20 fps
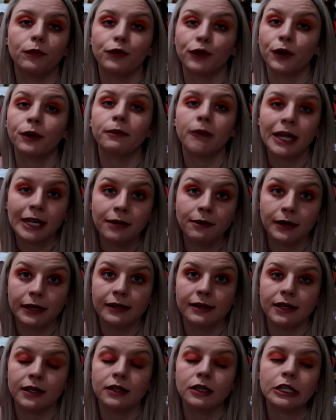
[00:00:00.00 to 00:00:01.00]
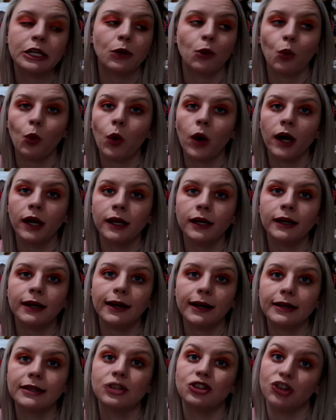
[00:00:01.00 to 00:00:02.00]
for many reasons. 1,
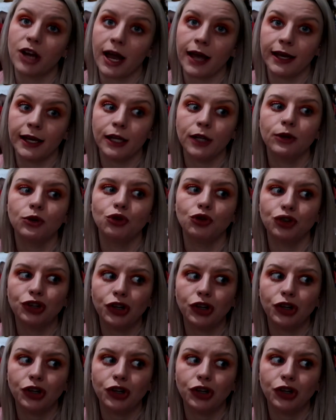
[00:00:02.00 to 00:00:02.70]
it's giant.